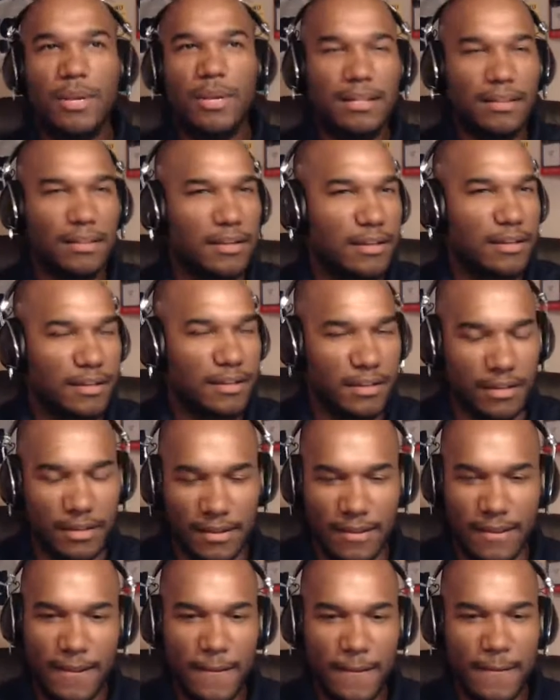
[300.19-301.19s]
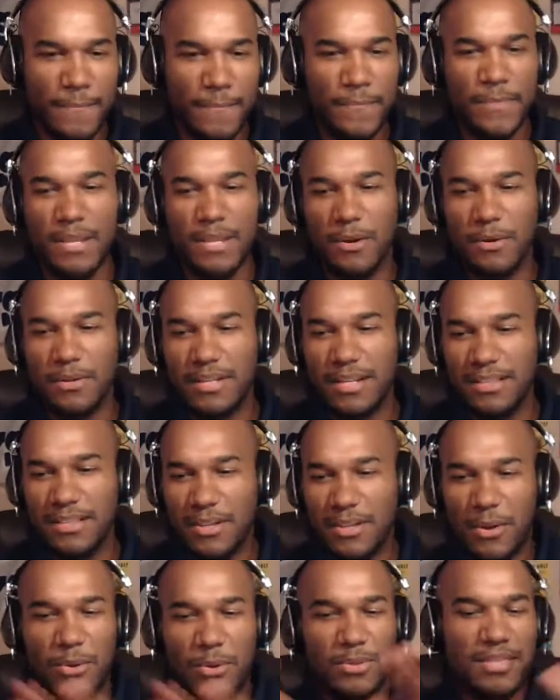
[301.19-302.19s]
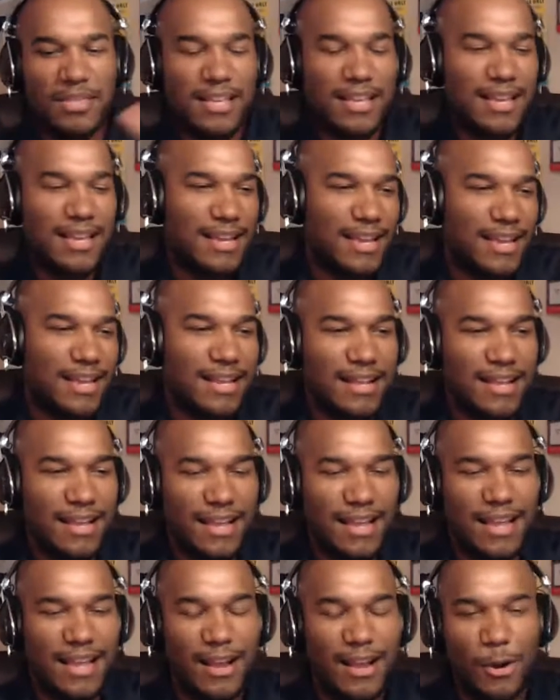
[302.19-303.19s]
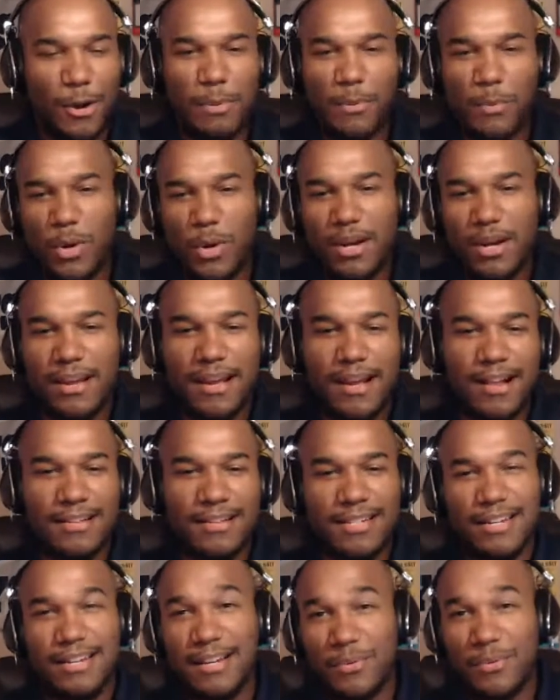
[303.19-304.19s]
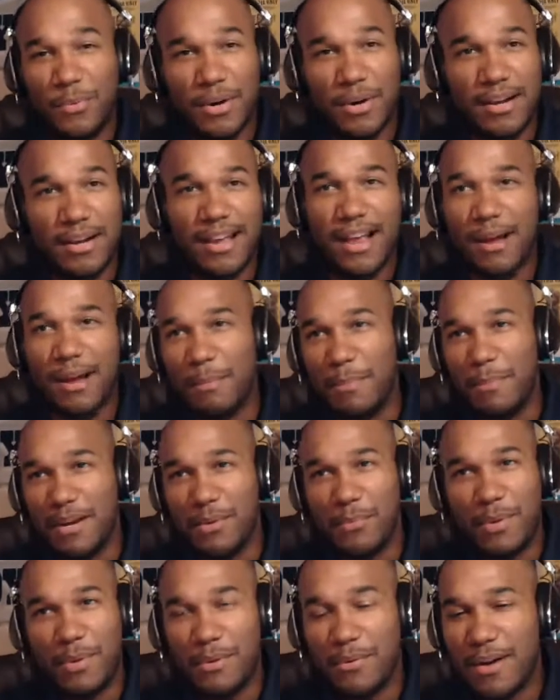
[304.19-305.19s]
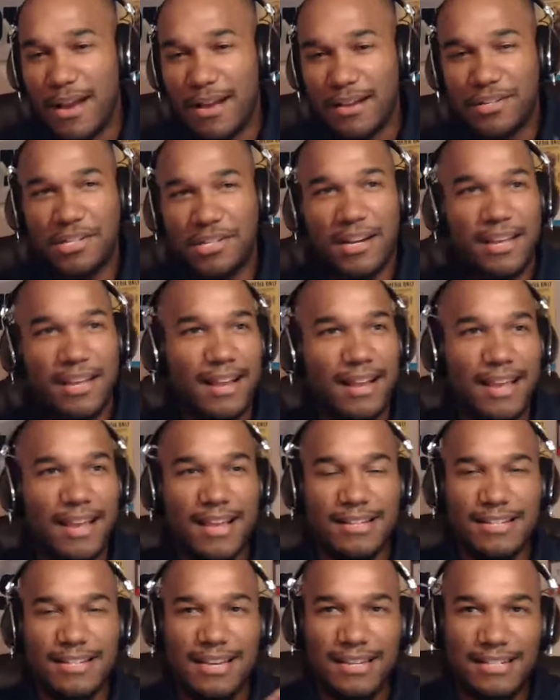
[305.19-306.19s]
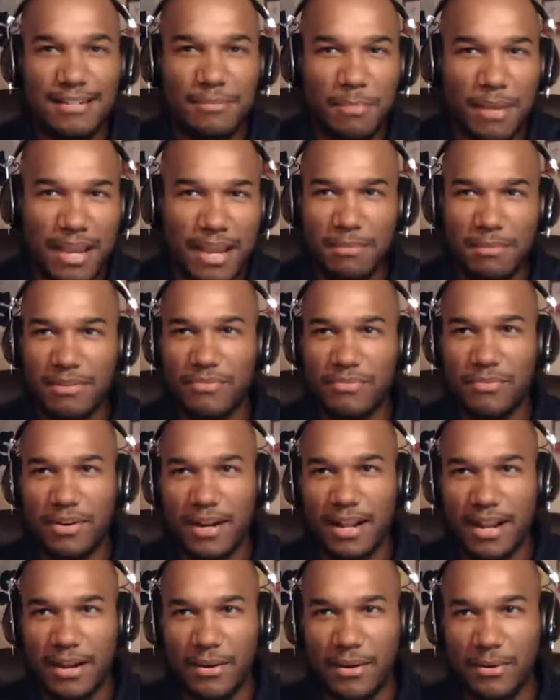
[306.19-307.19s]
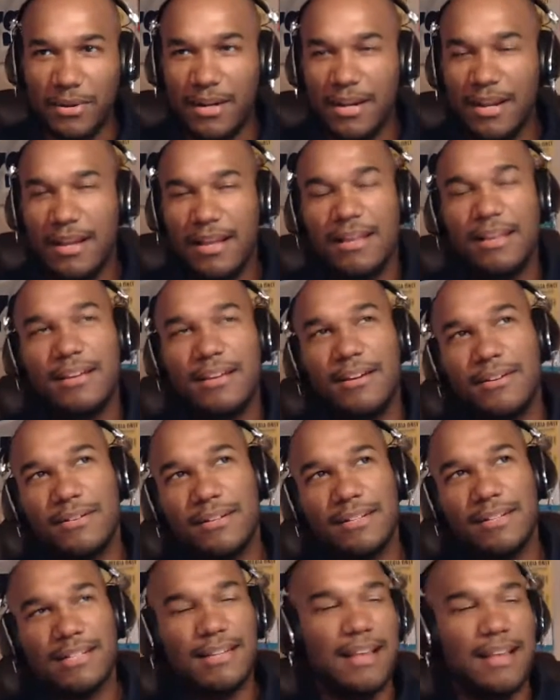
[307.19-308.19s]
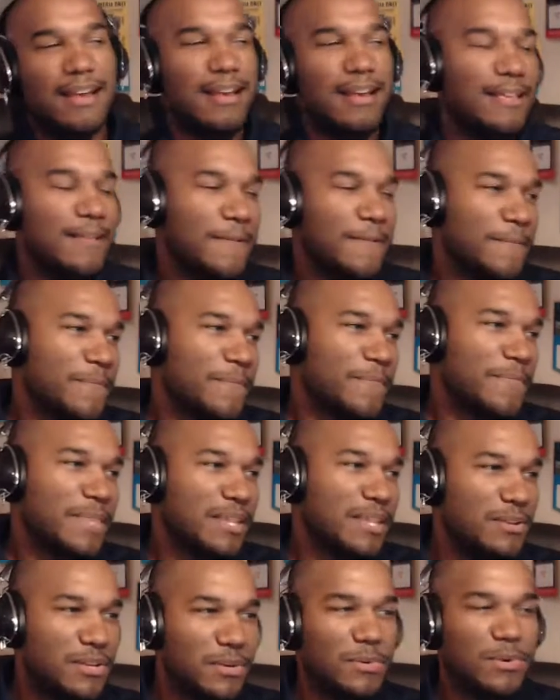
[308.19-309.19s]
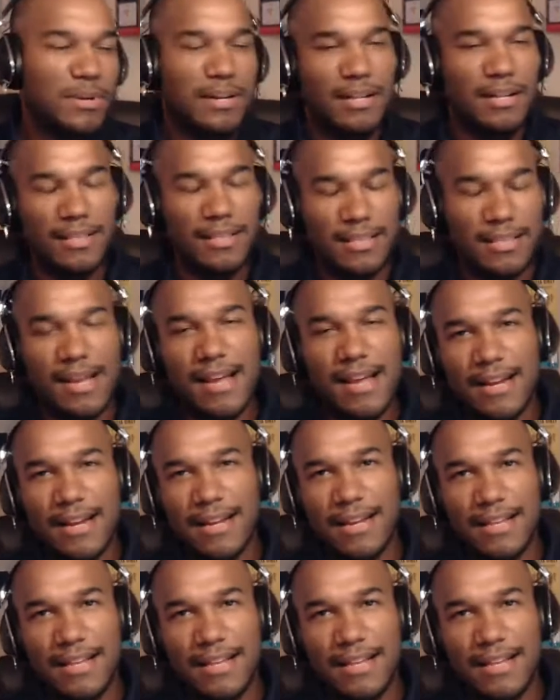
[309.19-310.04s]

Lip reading: week long. You know, did the whole thing at open workouts. He didn't work out, but he went around shaking hands, kissing babies for an hour. You know, it's like you do all of that,